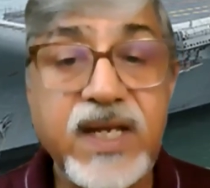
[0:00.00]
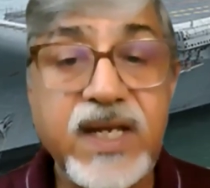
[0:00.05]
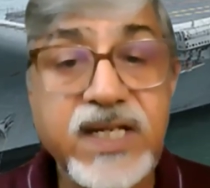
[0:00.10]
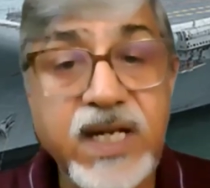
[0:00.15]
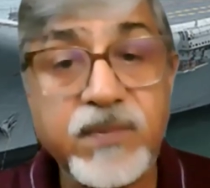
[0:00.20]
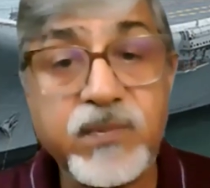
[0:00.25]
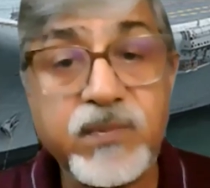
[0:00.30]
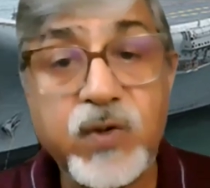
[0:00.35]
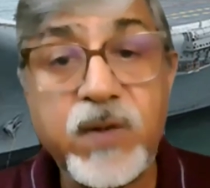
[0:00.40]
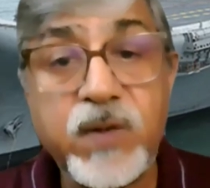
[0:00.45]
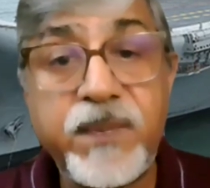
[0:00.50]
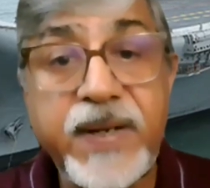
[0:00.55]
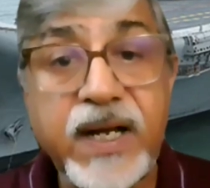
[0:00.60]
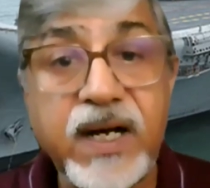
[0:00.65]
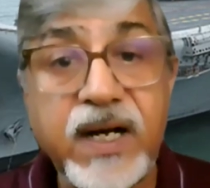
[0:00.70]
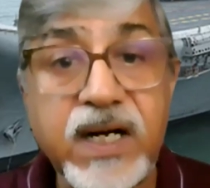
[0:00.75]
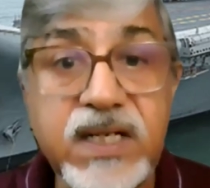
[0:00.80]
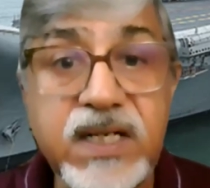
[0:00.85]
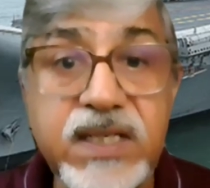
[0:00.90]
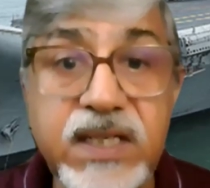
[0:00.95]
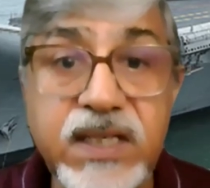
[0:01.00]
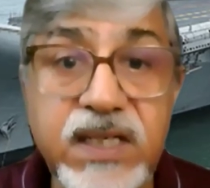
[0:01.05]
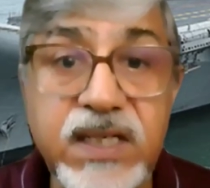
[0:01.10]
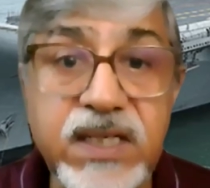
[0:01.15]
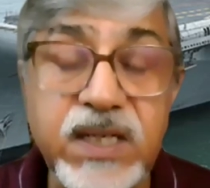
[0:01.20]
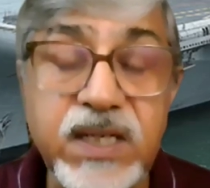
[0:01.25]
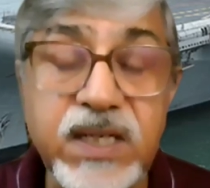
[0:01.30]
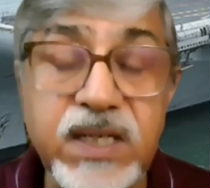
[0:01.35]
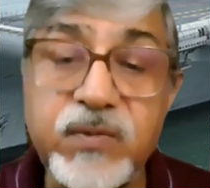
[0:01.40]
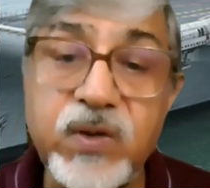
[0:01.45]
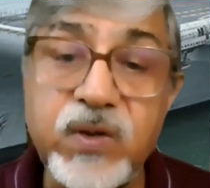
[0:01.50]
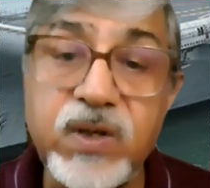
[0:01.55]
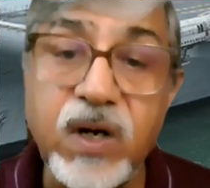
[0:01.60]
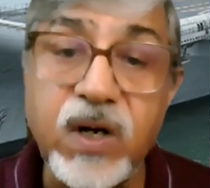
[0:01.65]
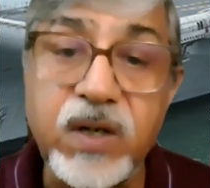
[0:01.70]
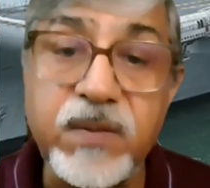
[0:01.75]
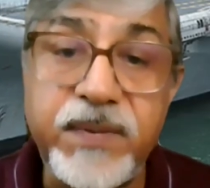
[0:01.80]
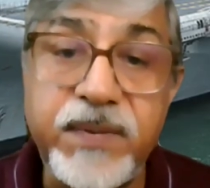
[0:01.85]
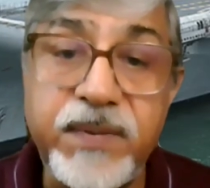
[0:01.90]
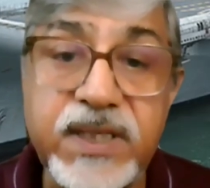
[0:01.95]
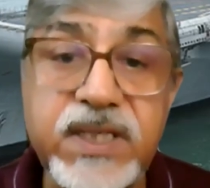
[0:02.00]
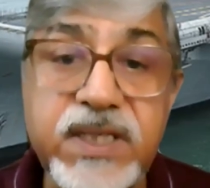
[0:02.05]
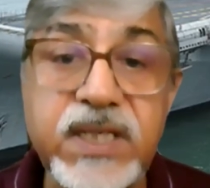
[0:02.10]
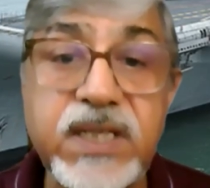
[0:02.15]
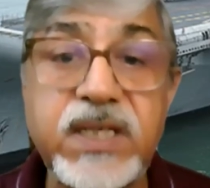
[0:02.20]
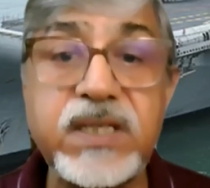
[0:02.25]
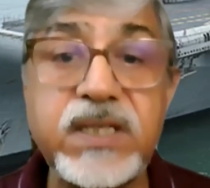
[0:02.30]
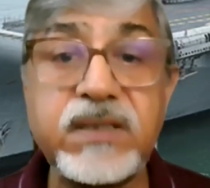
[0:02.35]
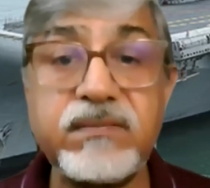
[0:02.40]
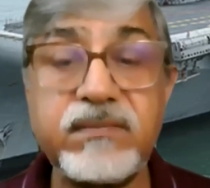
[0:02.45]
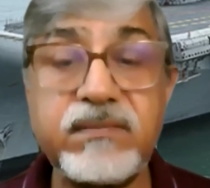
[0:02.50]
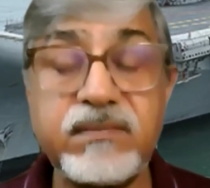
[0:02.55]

some could be urgent, some could not be urgent.